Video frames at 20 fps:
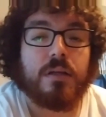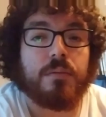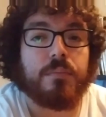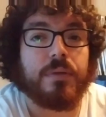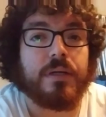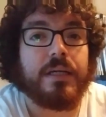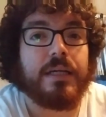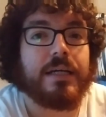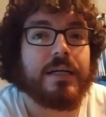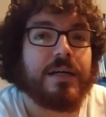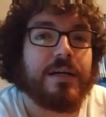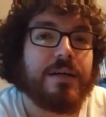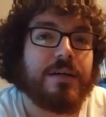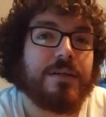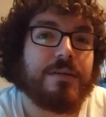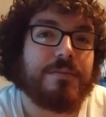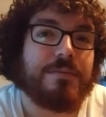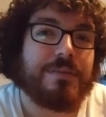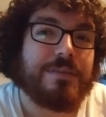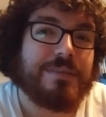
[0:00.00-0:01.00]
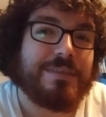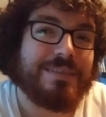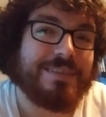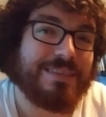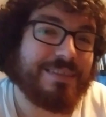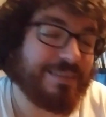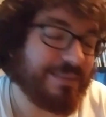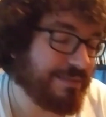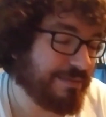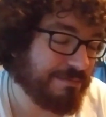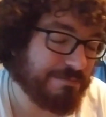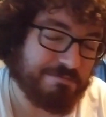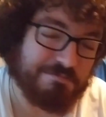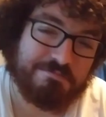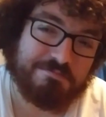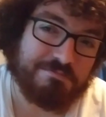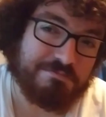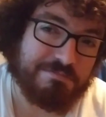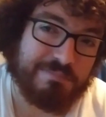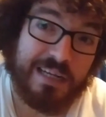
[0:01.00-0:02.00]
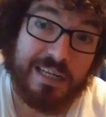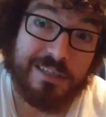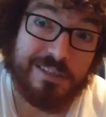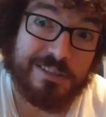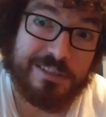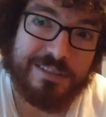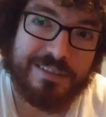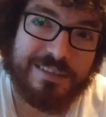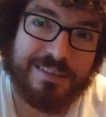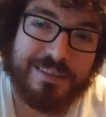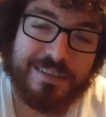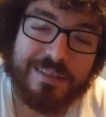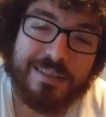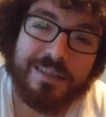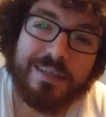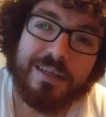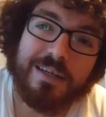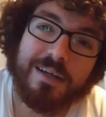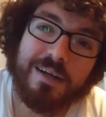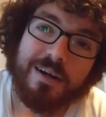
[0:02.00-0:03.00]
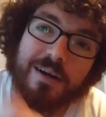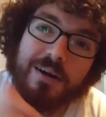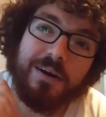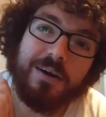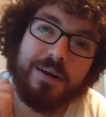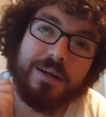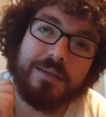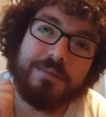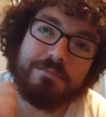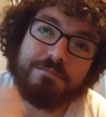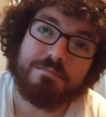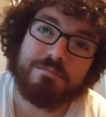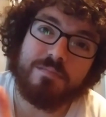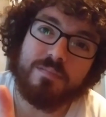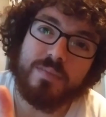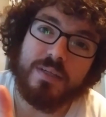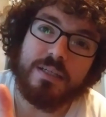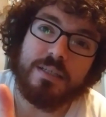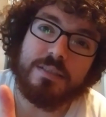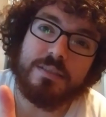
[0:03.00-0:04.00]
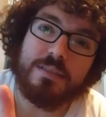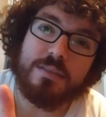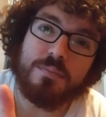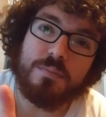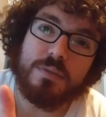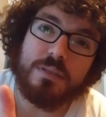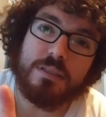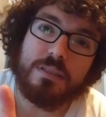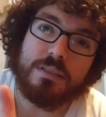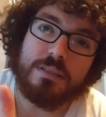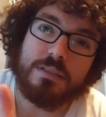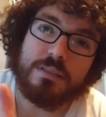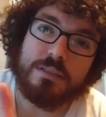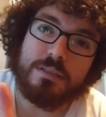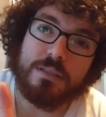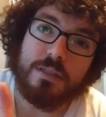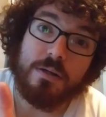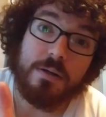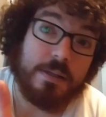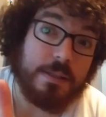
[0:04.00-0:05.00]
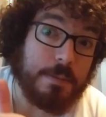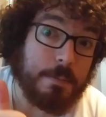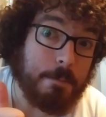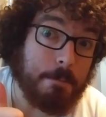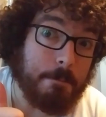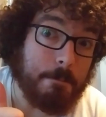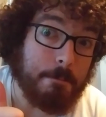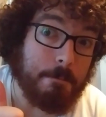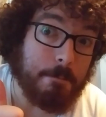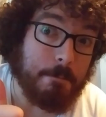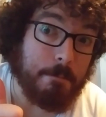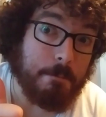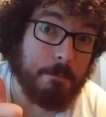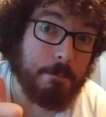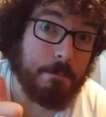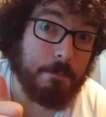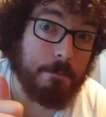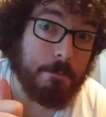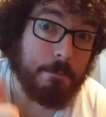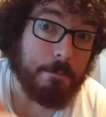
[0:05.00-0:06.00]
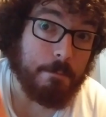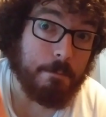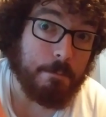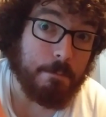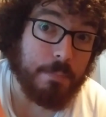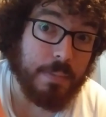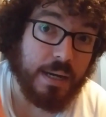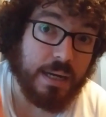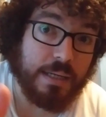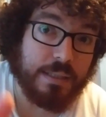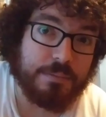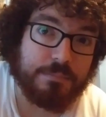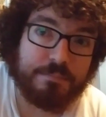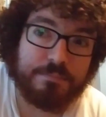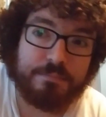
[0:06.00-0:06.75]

But yeah, uh, that was good. Alright, thank you so much. Alright, bye.